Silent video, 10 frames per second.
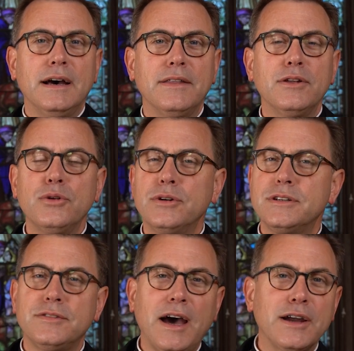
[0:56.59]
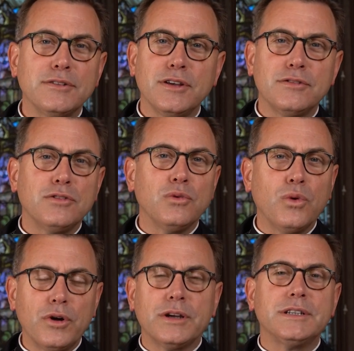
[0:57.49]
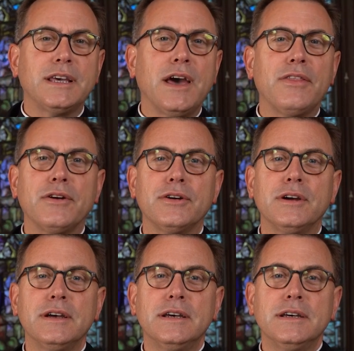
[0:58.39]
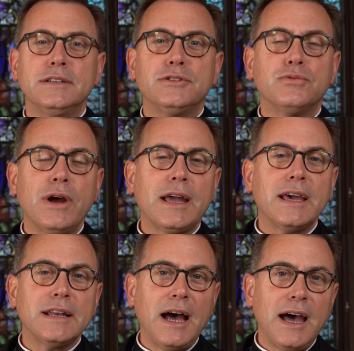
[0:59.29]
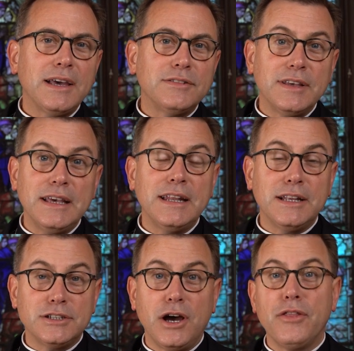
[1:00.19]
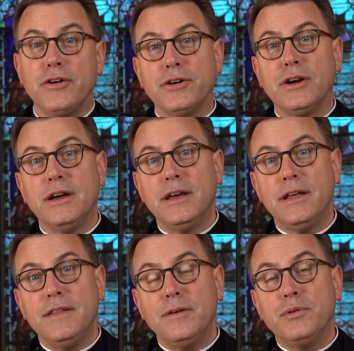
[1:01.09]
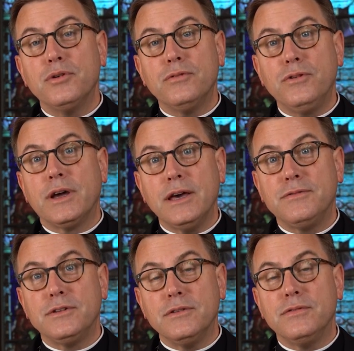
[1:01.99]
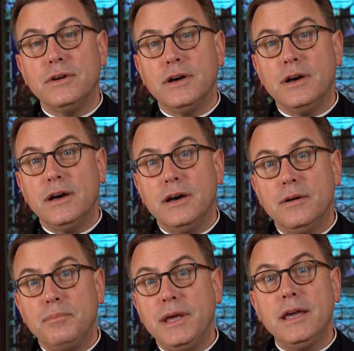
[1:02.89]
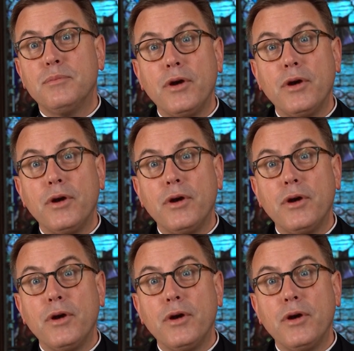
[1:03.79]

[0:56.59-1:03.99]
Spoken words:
The Lord desires us to work together, to recognize in each other the beautiful gift of being